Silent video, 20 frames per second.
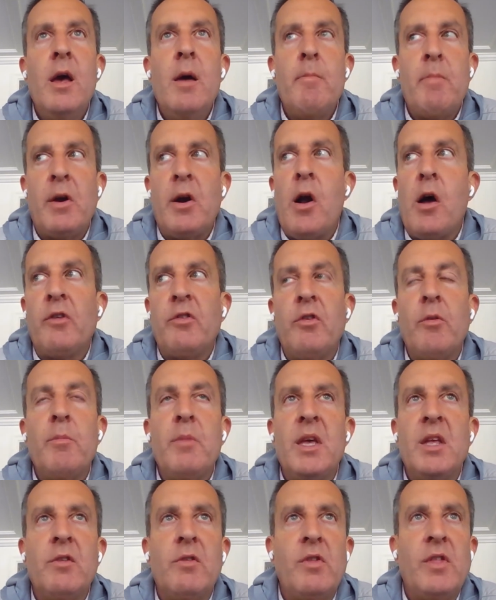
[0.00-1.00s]
but it also
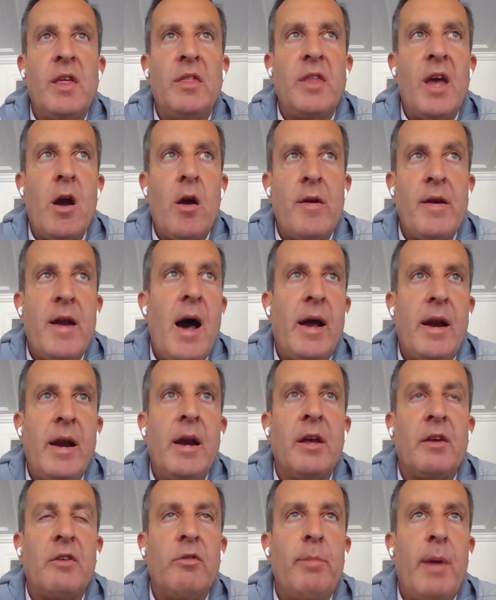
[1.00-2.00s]
means that they are not
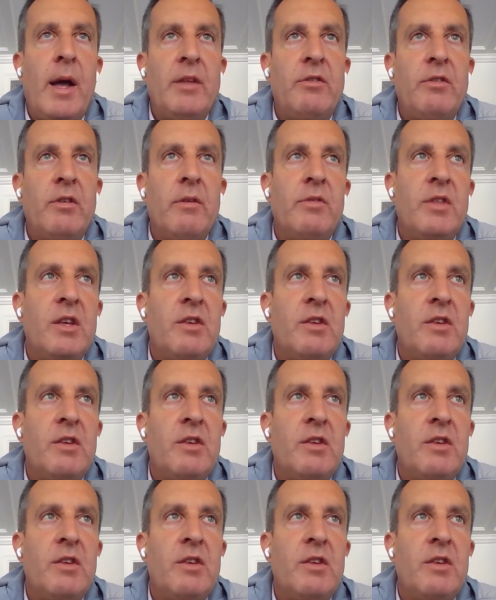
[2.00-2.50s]
inexpensive.